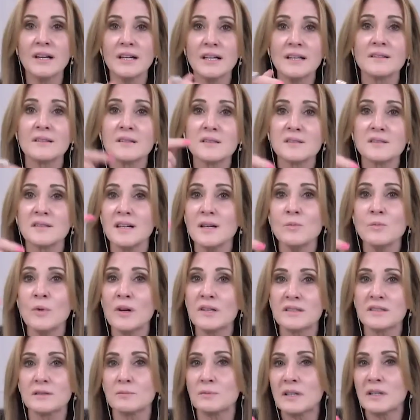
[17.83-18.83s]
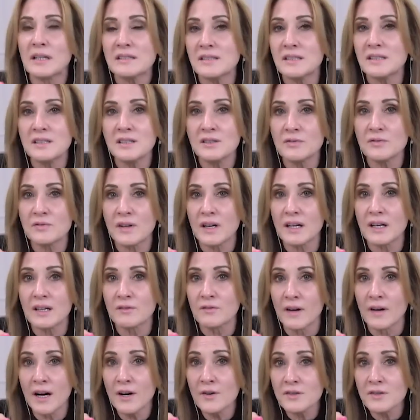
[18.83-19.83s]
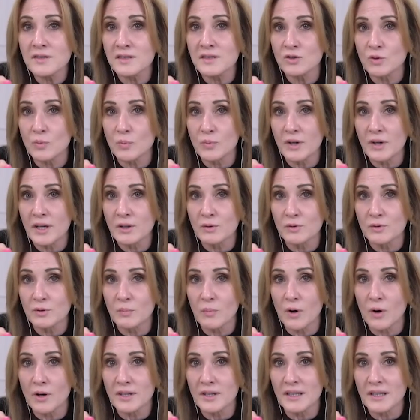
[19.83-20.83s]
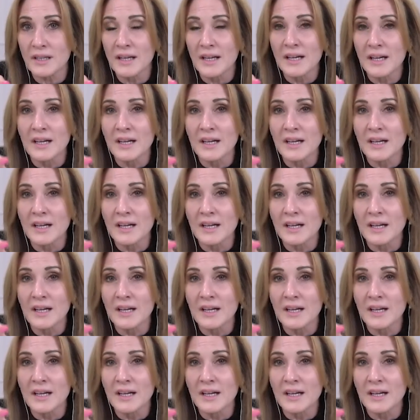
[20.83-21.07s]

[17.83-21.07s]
in the same way that it would identify a virus in your brain or your body.